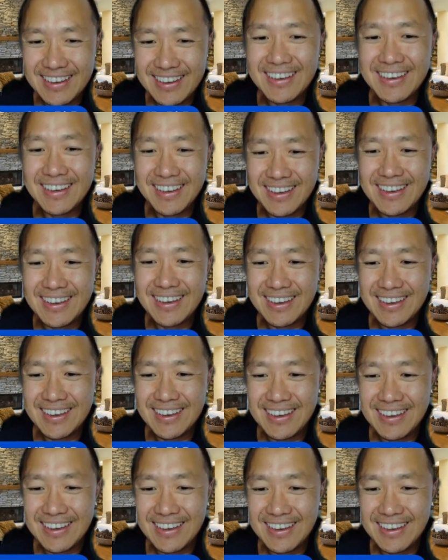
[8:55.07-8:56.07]

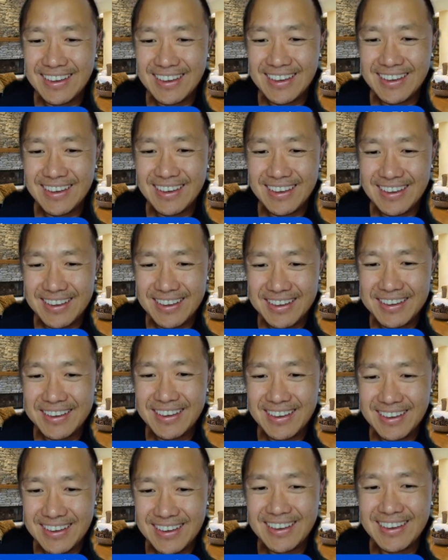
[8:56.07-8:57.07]

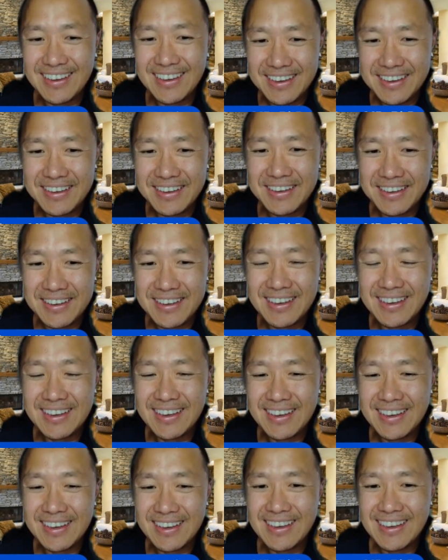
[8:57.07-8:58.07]

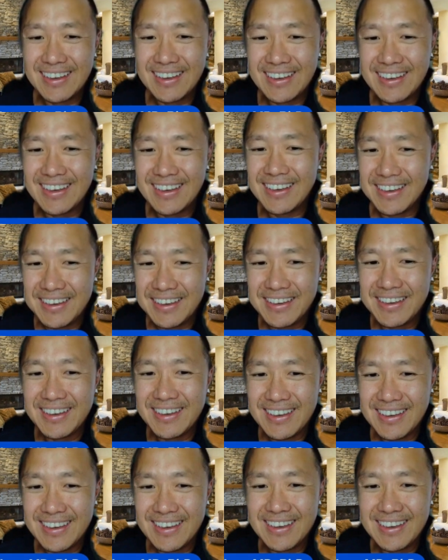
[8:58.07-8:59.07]

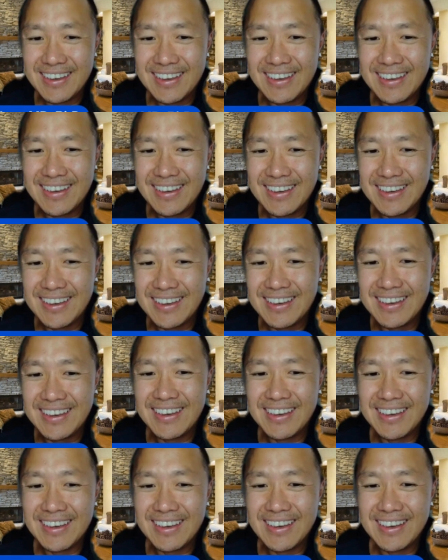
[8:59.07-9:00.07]

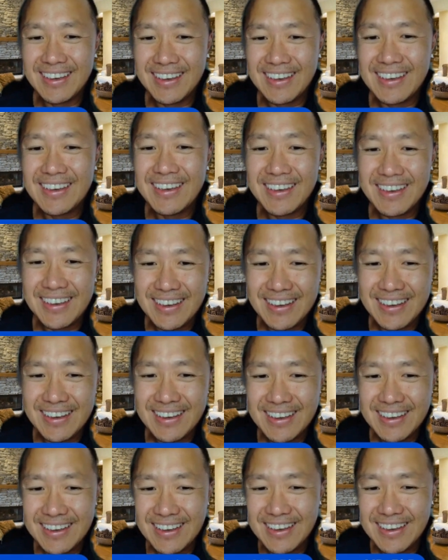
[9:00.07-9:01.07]
This person isn't speaking.